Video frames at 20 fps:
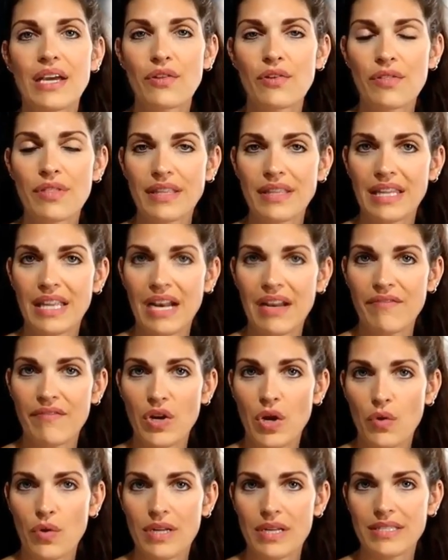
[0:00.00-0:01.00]
other thing that I've
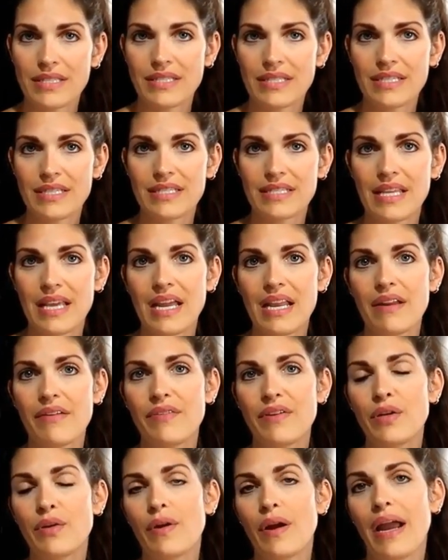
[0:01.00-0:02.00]
noticed is that
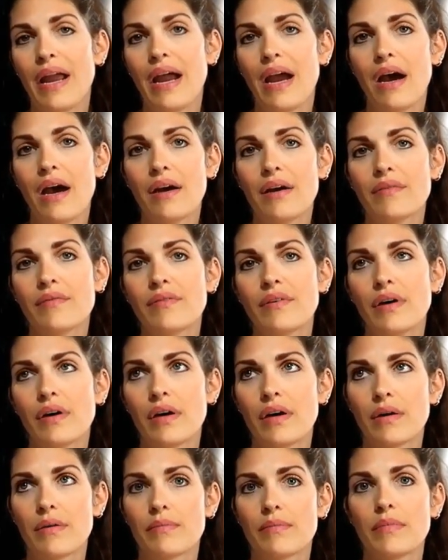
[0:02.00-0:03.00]
if you have
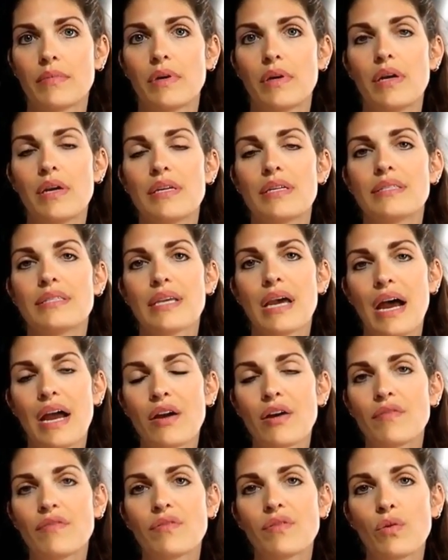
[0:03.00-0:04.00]

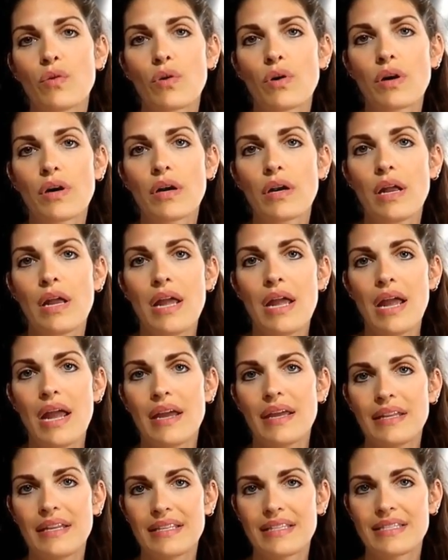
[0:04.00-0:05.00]
tile floor
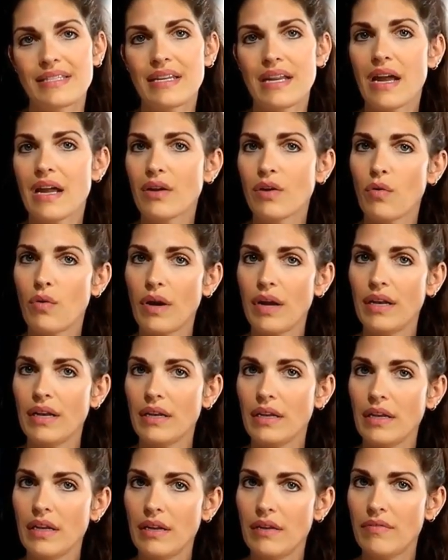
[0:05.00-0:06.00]
and it's not
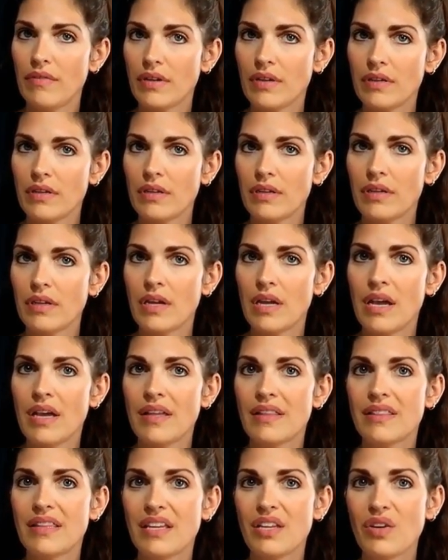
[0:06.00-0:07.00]
quite even,
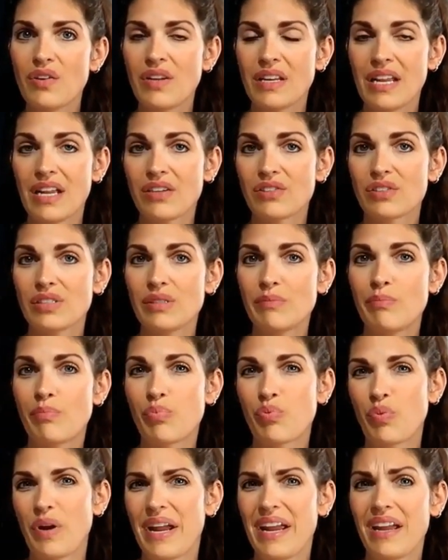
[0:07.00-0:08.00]
that you can actually
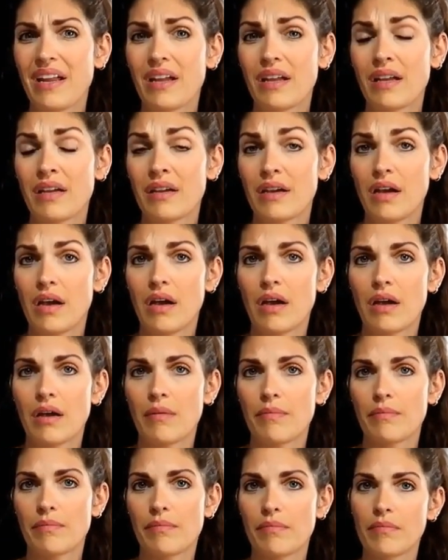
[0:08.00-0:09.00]
break
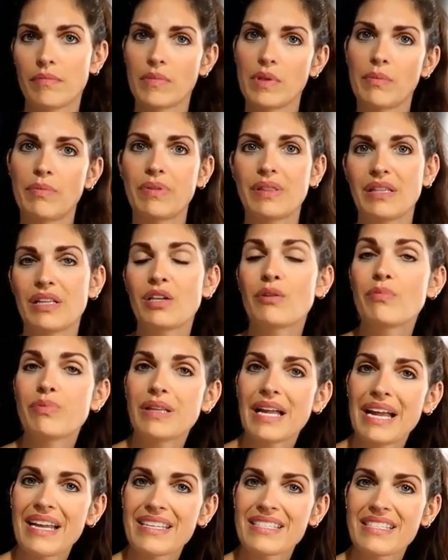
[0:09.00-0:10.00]
the little
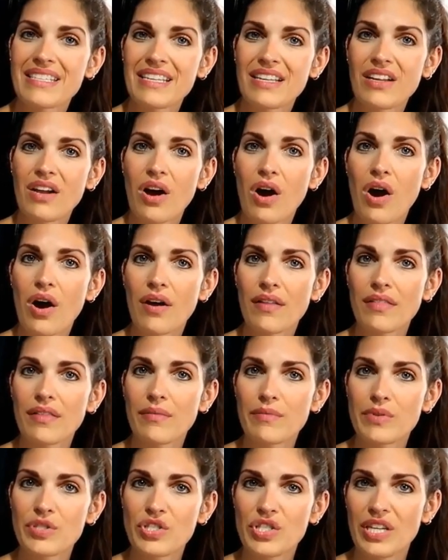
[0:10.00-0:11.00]
plastic on
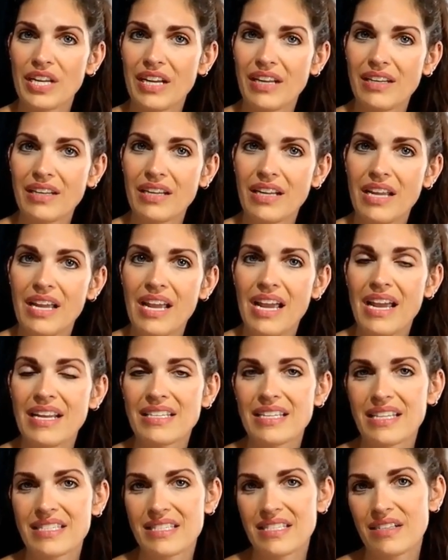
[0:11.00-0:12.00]
the machine. It
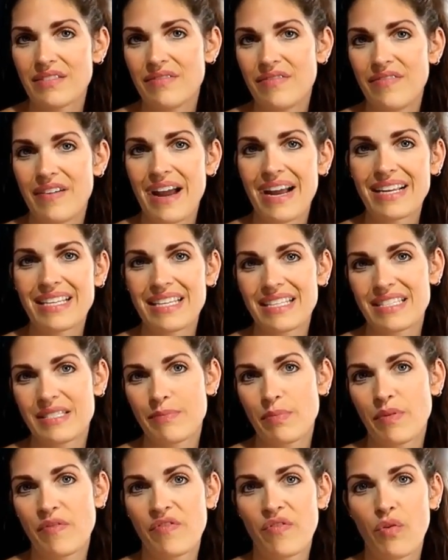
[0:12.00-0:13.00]
doesn't affect
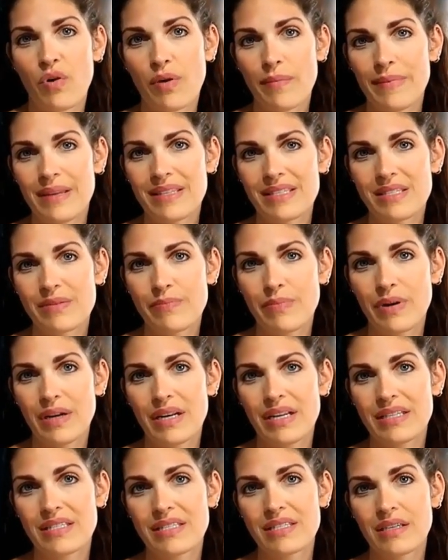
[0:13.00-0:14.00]
its performance,
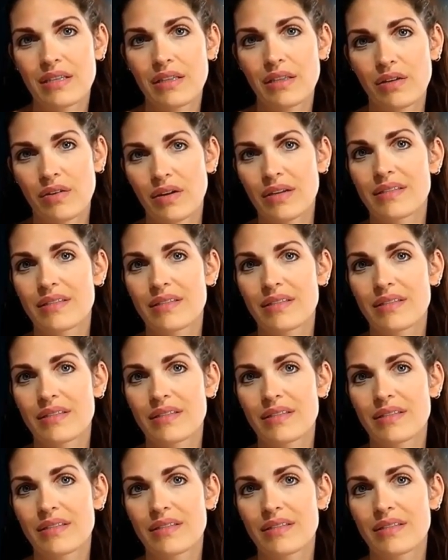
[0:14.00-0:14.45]
but it's a little